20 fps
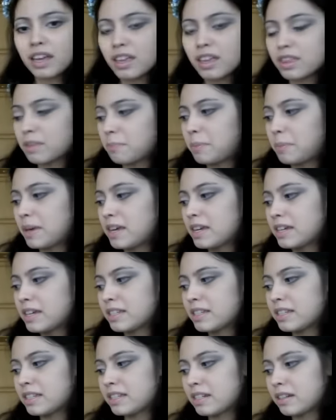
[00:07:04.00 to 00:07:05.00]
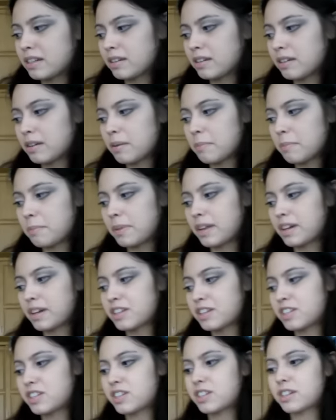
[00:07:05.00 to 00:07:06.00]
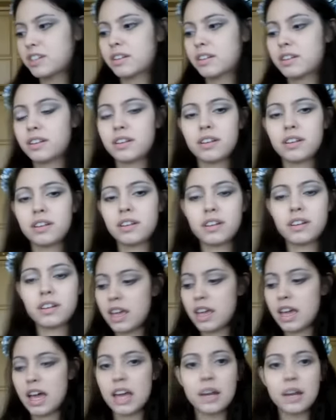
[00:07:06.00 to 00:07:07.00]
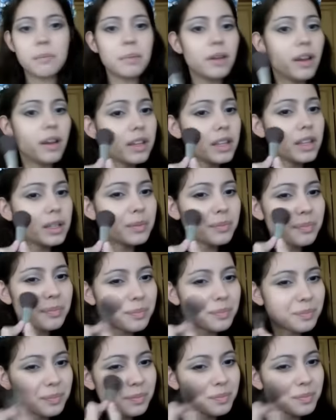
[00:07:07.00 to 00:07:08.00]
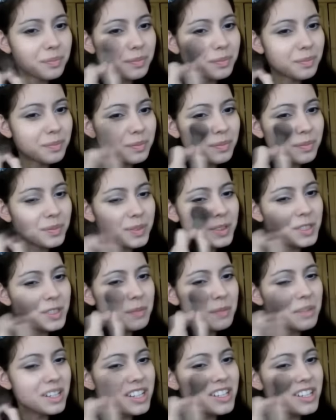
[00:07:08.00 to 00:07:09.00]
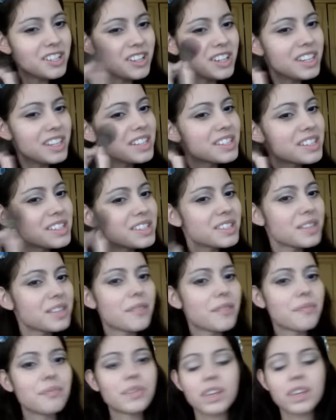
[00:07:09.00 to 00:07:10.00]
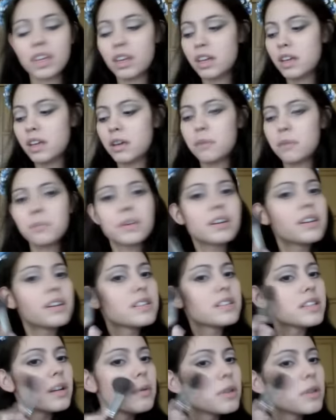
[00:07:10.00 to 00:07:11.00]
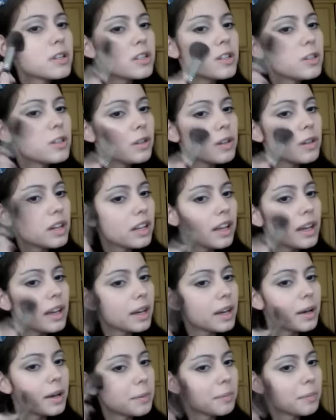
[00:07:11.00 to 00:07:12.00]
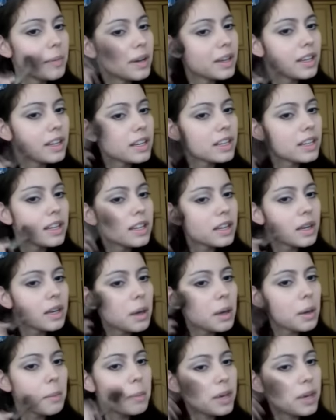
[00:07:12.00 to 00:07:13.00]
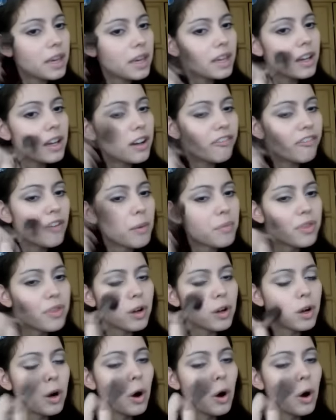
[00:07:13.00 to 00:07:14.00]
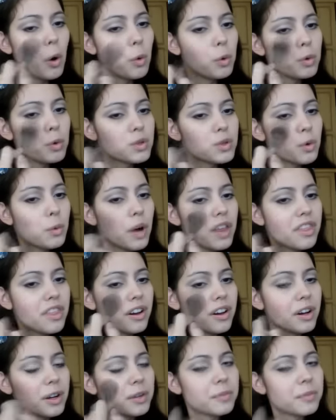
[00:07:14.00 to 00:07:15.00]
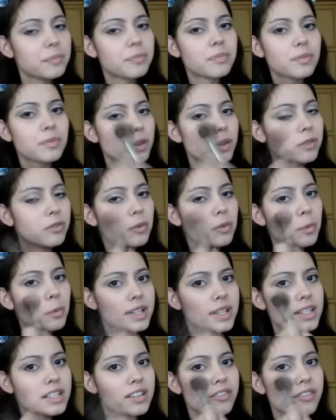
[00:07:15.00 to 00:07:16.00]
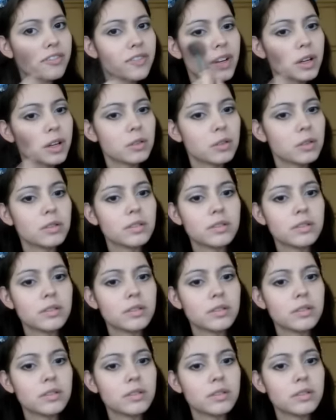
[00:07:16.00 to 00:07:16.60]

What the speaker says: the pinkest blush and applying it to my cheeks because I want to look like I'm pink from the cold weather of Winterfell.